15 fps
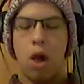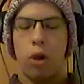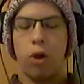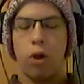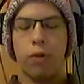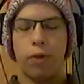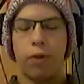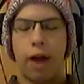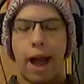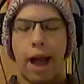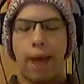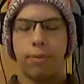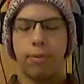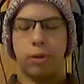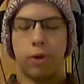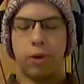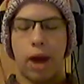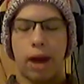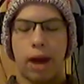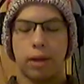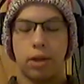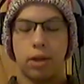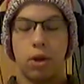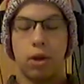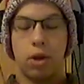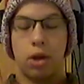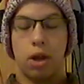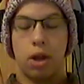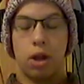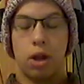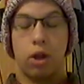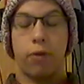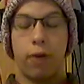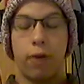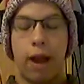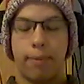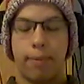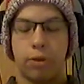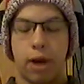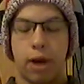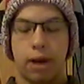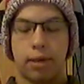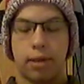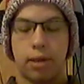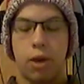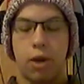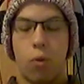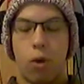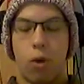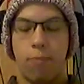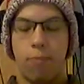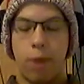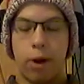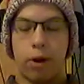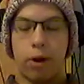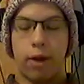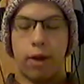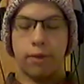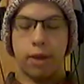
Look for abstracts, one-paragraph